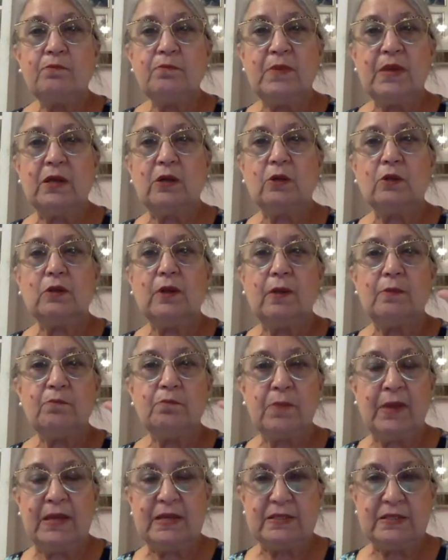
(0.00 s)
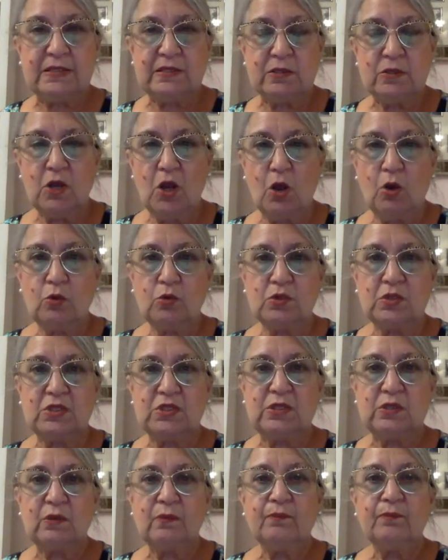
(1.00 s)
middle, and base
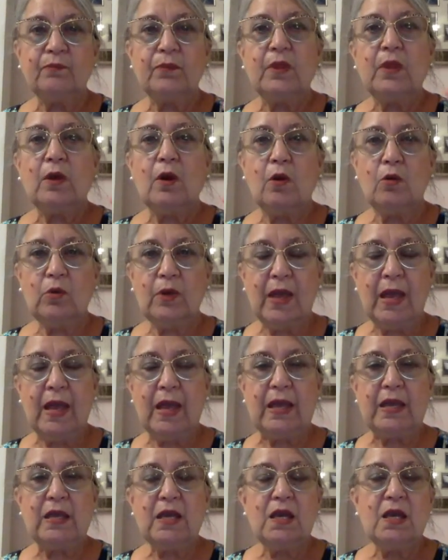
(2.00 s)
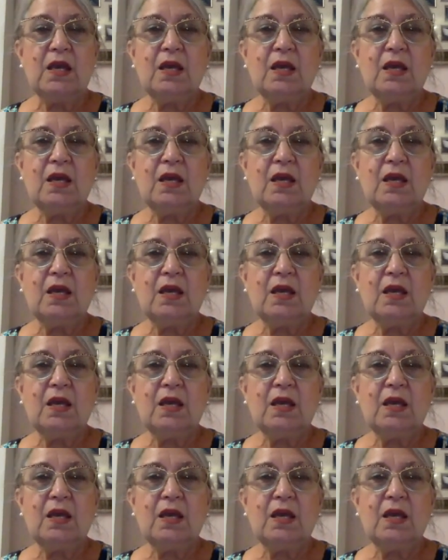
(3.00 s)
notes. Okay.